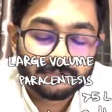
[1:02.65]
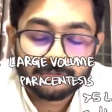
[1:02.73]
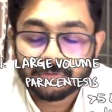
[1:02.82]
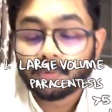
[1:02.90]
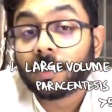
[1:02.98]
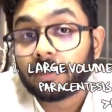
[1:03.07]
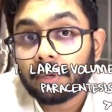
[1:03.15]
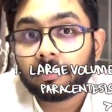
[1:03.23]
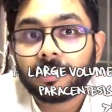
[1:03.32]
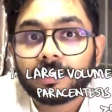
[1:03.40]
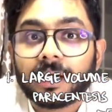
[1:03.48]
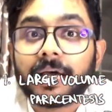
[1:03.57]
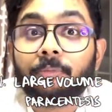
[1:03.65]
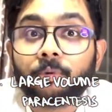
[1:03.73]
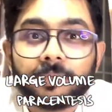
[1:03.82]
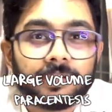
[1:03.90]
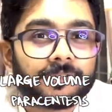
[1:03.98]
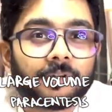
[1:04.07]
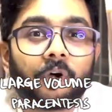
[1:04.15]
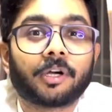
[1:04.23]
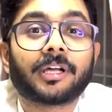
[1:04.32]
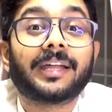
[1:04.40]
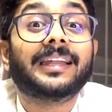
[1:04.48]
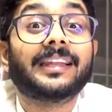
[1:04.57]
So remember, albumin is not
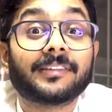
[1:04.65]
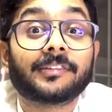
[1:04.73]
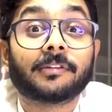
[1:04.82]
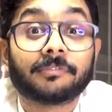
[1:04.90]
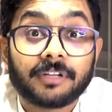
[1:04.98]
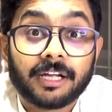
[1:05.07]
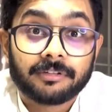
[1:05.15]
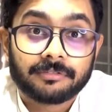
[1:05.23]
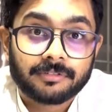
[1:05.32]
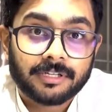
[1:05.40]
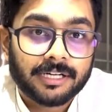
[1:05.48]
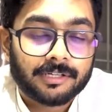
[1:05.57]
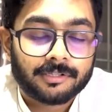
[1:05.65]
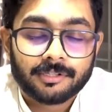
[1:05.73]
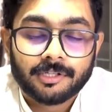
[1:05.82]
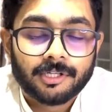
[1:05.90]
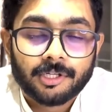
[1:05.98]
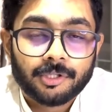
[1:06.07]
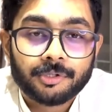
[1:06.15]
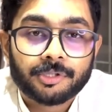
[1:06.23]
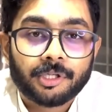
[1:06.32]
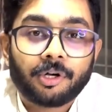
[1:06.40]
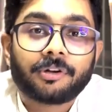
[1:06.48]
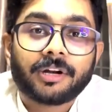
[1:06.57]
an elixir of life, and you
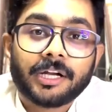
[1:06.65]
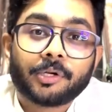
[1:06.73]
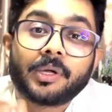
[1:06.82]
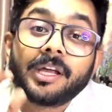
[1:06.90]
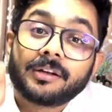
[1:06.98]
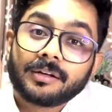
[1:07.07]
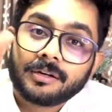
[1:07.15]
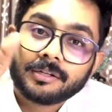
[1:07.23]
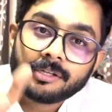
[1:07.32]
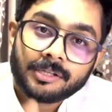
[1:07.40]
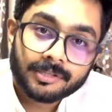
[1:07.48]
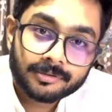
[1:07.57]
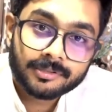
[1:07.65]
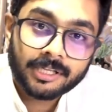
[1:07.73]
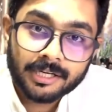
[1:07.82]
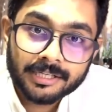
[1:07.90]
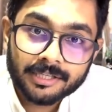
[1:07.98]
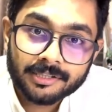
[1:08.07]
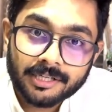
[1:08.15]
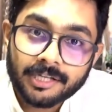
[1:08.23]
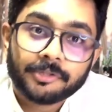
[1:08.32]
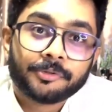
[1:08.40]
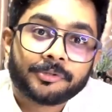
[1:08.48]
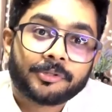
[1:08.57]
should not try to hit the target,
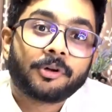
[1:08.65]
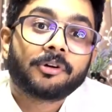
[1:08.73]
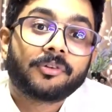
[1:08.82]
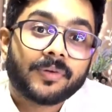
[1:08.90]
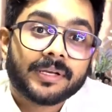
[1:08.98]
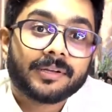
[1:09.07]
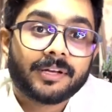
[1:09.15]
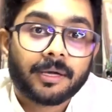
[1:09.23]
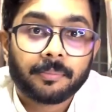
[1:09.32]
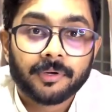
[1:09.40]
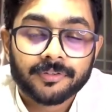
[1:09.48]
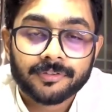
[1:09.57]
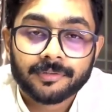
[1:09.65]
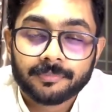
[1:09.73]
and you should not treat numbers.